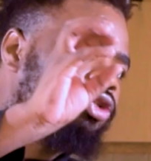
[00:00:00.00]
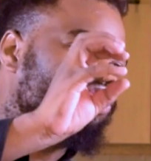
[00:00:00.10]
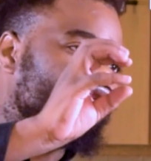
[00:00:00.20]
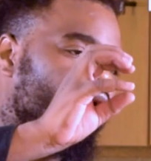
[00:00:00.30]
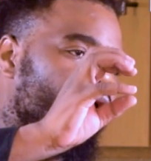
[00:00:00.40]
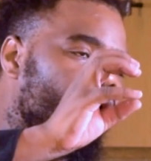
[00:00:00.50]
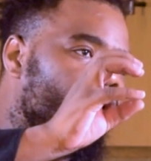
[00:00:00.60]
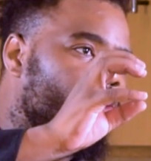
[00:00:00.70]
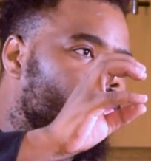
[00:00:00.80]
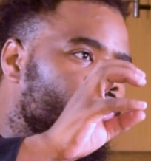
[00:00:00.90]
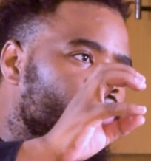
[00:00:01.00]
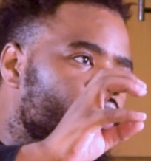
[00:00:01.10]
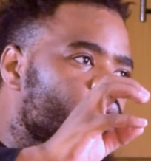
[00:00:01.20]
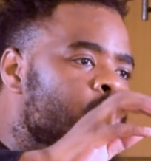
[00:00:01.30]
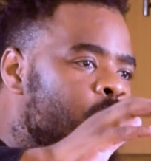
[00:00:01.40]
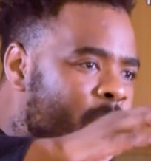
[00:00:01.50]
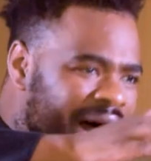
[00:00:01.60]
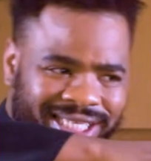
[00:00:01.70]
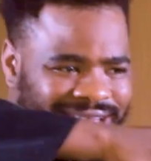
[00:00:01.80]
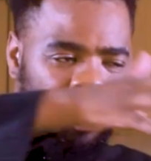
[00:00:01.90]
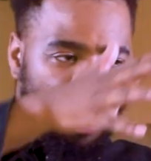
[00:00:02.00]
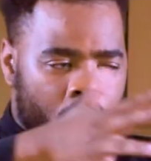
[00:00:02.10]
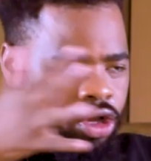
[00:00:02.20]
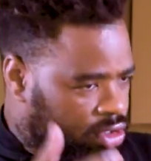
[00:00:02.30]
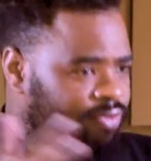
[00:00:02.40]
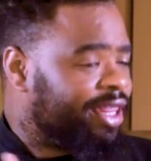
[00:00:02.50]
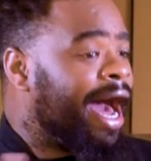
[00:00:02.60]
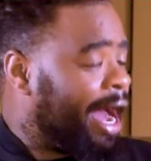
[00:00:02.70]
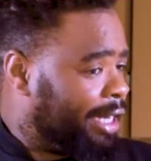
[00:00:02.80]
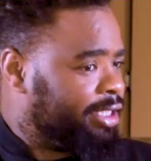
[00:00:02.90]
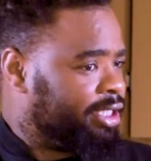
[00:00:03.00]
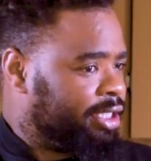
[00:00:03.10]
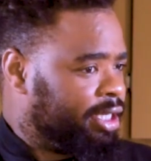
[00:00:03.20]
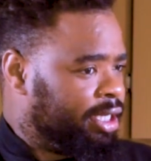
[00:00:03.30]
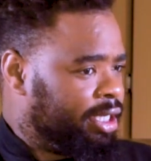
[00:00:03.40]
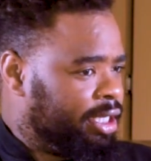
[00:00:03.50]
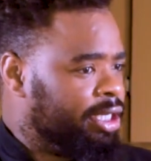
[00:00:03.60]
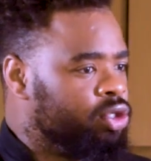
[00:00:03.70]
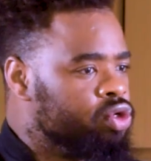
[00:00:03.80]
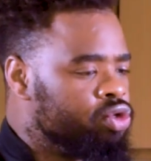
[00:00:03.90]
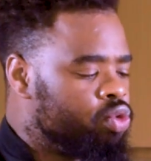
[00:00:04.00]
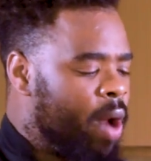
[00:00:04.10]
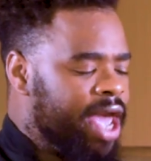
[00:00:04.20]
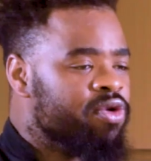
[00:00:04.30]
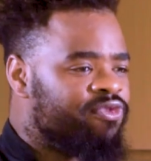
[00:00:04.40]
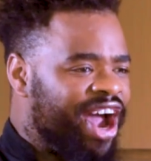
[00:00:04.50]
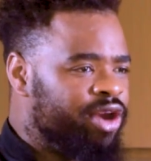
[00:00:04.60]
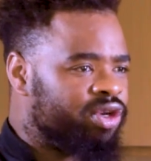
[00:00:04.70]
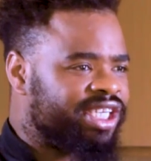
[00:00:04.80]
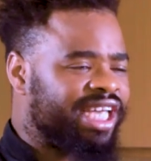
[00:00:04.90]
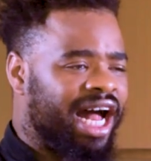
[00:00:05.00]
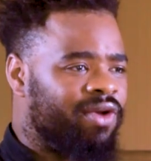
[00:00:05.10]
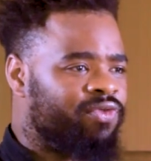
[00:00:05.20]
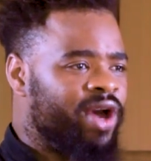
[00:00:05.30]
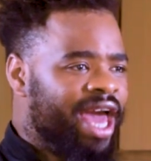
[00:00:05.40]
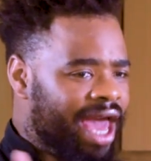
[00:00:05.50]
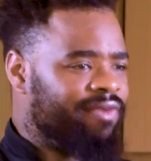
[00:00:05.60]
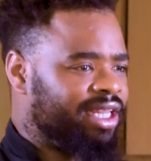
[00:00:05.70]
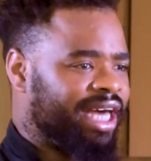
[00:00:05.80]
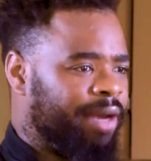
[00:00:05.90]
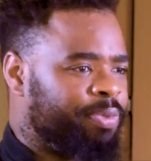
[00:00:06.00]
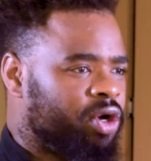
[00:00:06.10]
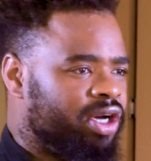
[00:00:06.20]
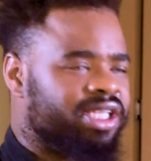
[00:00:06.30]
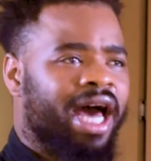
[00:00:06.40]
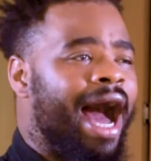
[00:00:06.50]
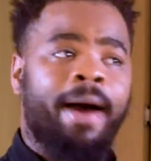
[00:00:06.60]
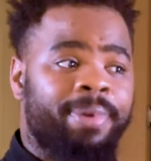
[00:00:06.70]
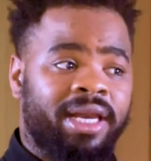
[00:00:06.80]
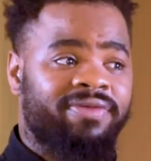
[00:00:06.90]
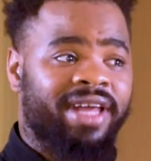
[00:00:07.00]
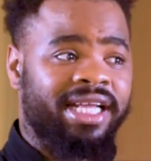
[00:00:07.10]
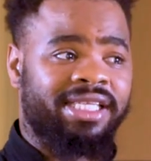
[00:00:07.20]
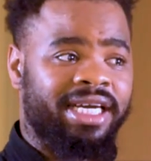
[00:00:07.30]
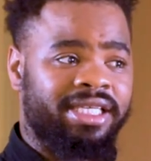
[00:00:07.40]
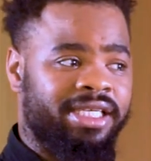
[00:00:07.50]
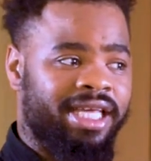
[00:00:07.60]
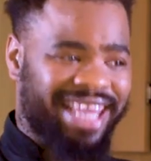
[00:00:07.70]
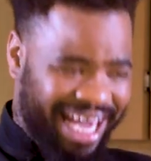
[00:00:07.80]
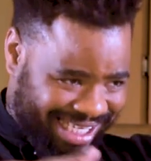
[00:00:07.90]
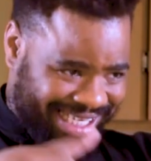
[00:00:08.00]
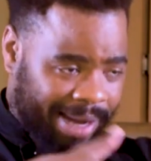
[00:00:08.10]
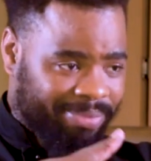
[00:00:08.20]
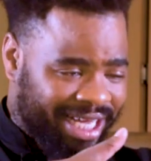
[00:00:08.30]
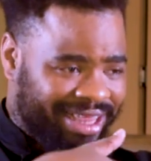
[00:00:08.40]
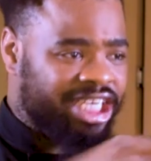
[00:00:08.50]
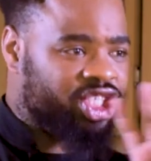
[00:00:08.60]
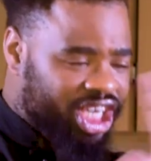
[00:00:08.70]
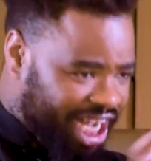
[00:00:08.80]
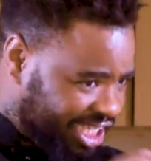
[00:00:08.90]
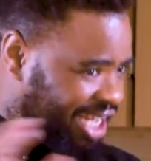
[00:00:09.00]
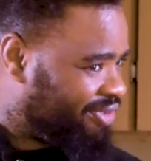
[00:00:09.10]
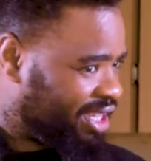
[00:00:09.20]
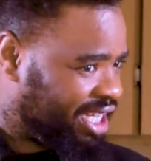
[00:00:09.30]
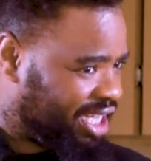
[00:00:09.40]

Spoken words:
So, what's the cause of that? Where you find yourself having that, because I believe that there is something that triggered everything.